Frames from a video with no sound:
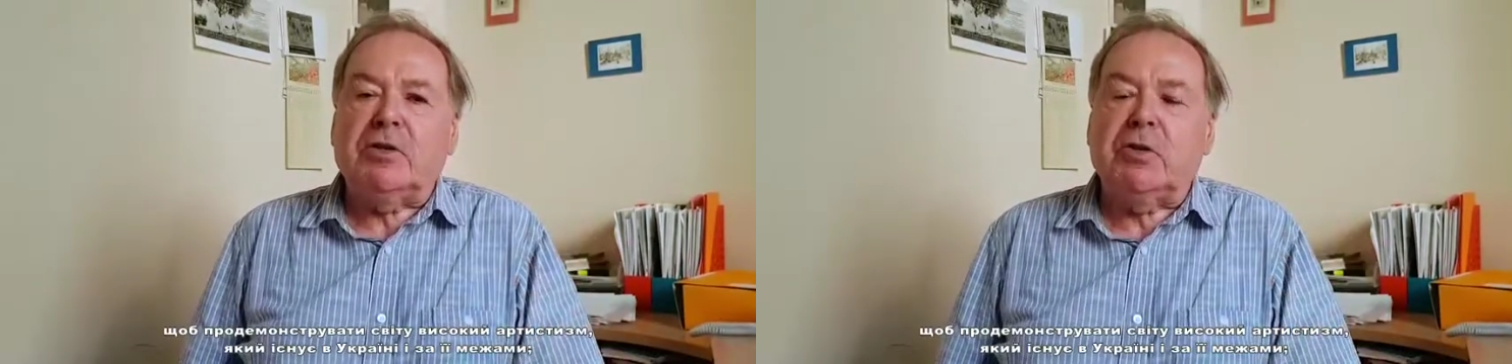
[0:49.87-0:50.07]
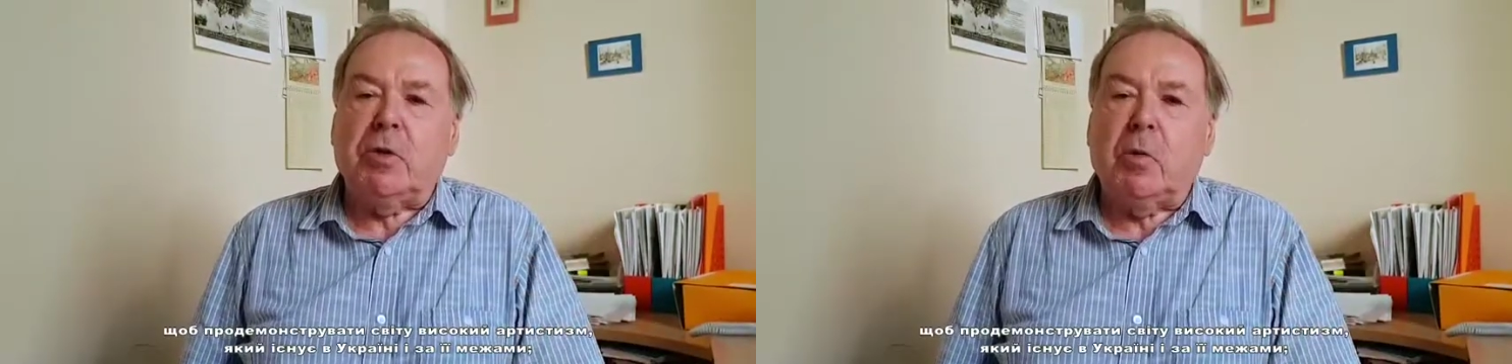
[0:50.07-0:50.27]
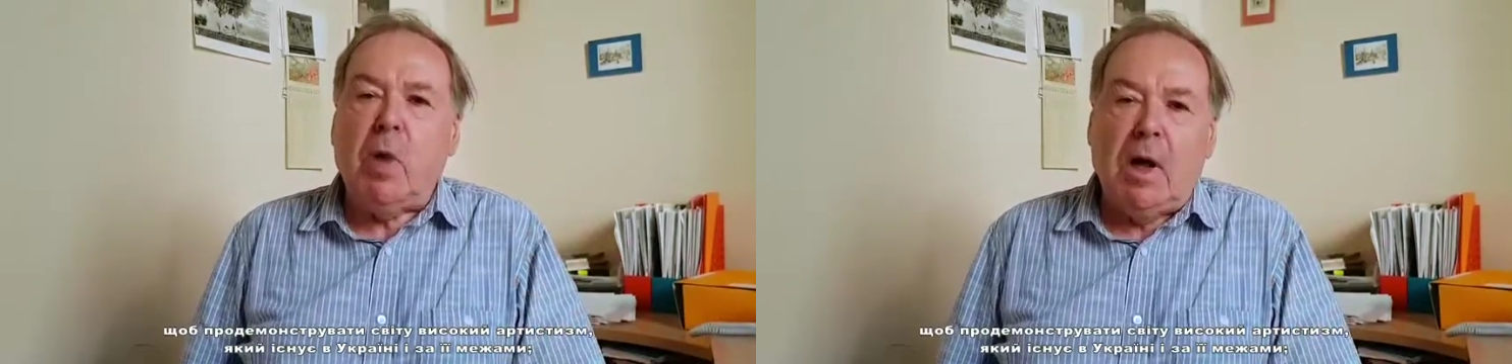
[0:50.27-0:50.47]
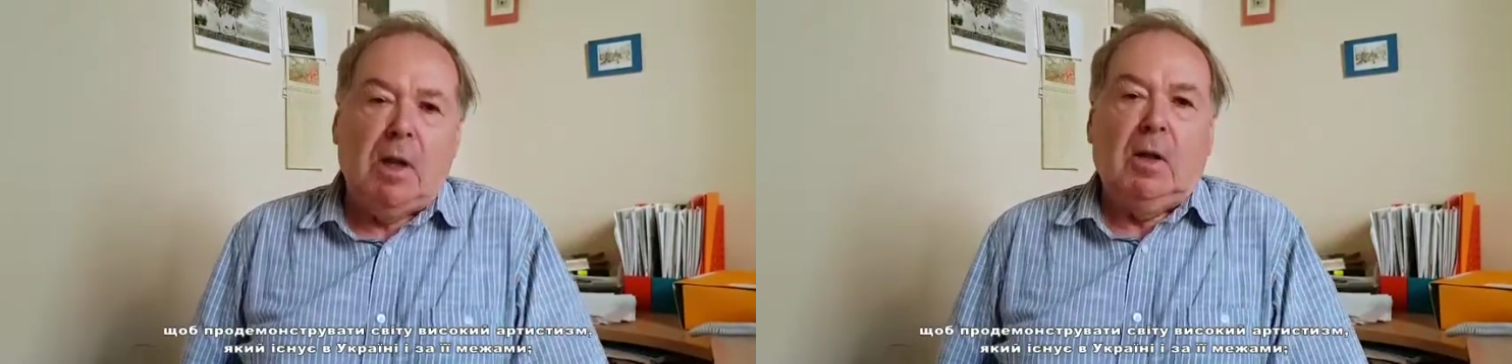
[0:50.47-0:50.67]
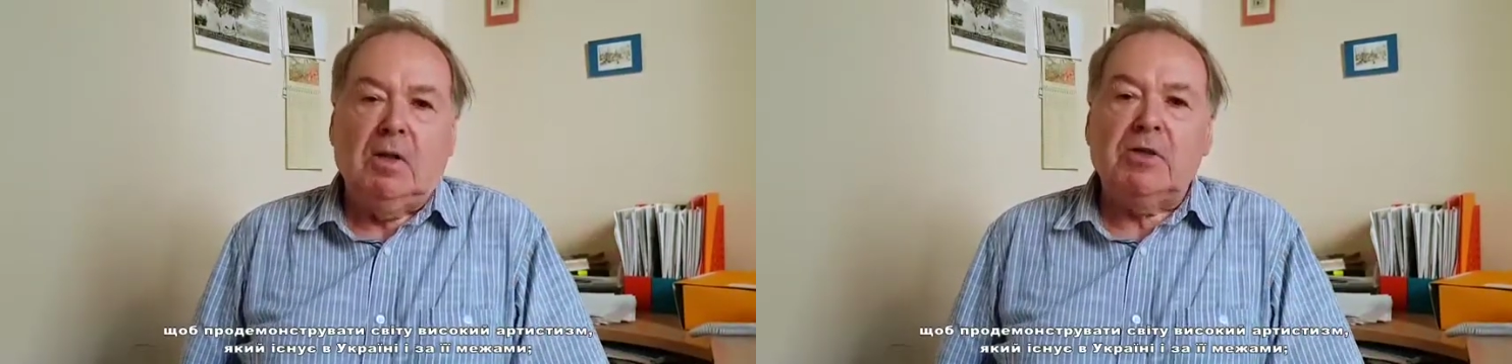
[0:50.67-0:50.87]
to the
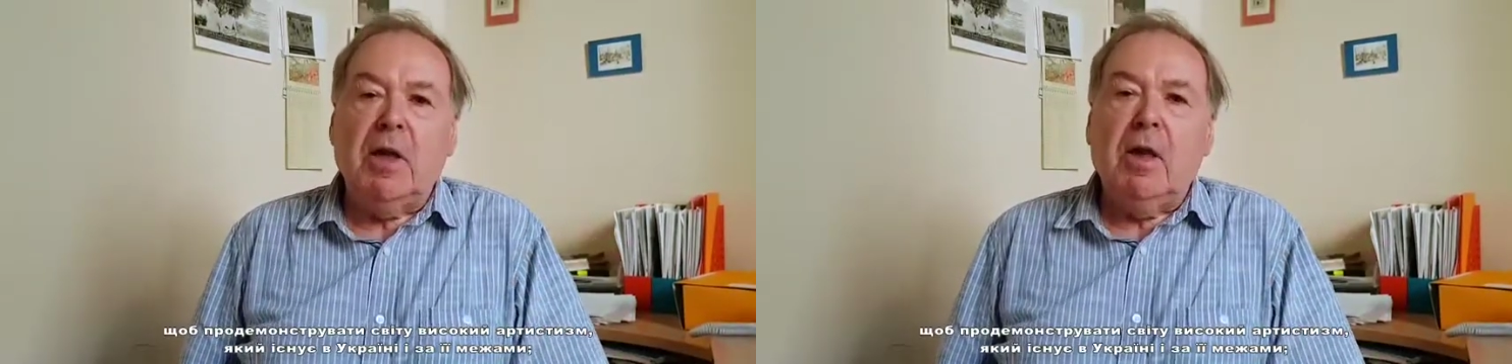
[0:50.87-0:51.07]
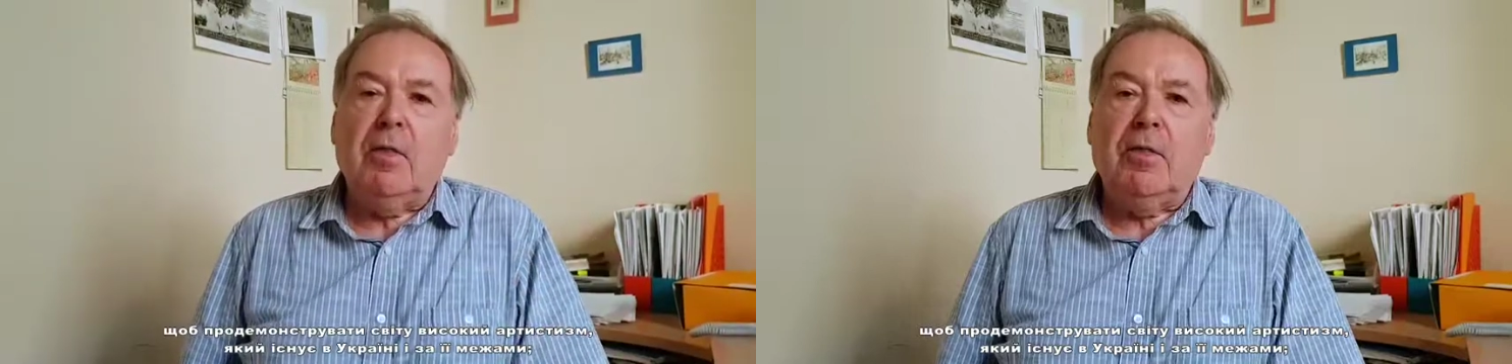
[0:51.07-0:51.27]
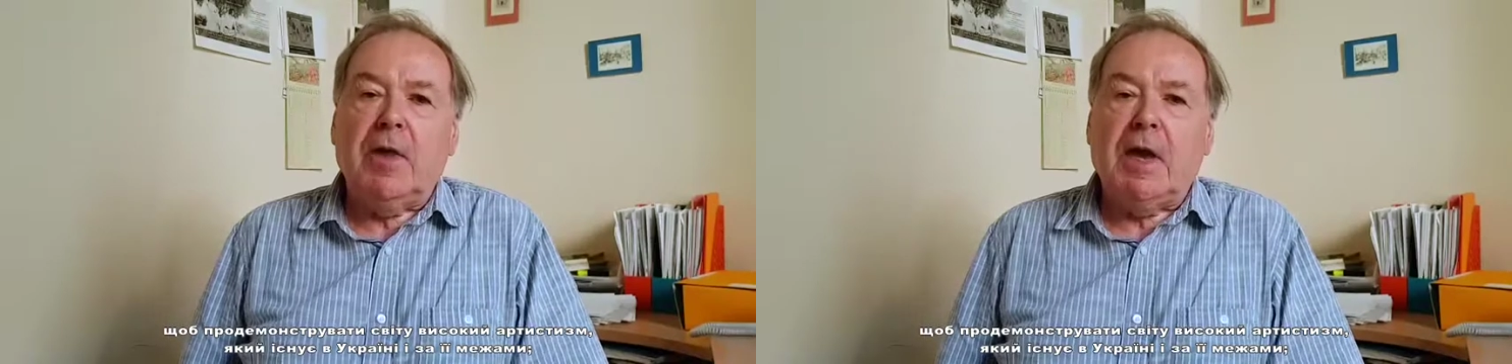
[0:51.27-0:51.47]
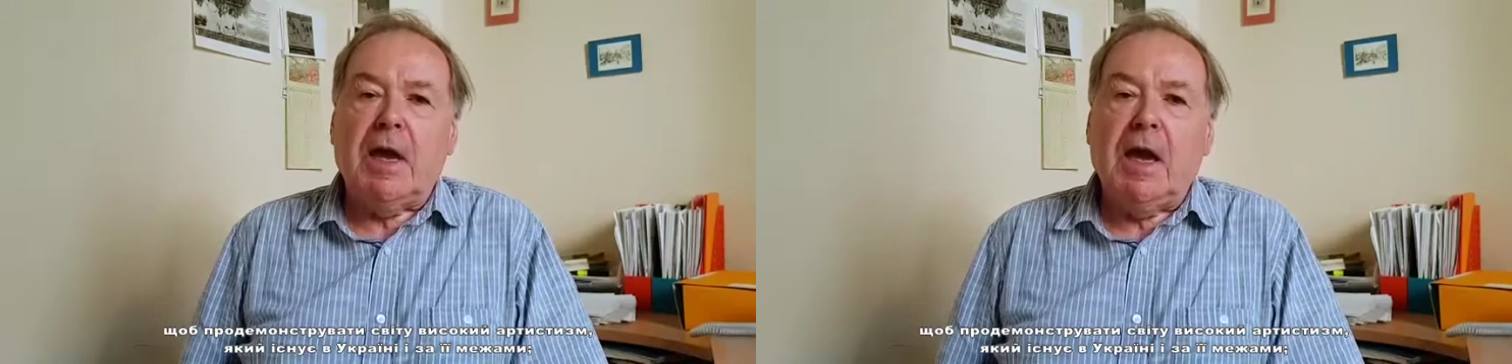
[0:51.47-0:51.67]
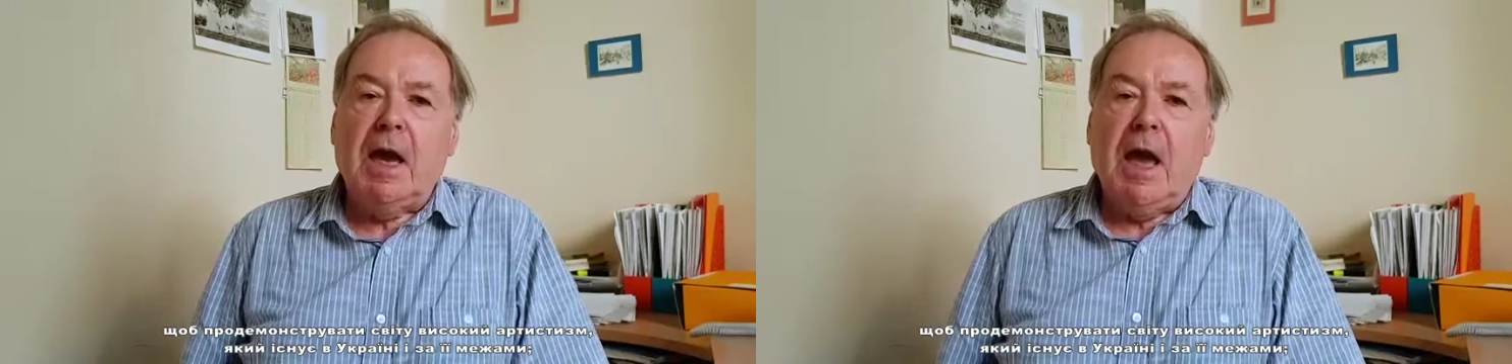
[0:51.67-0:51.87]
world the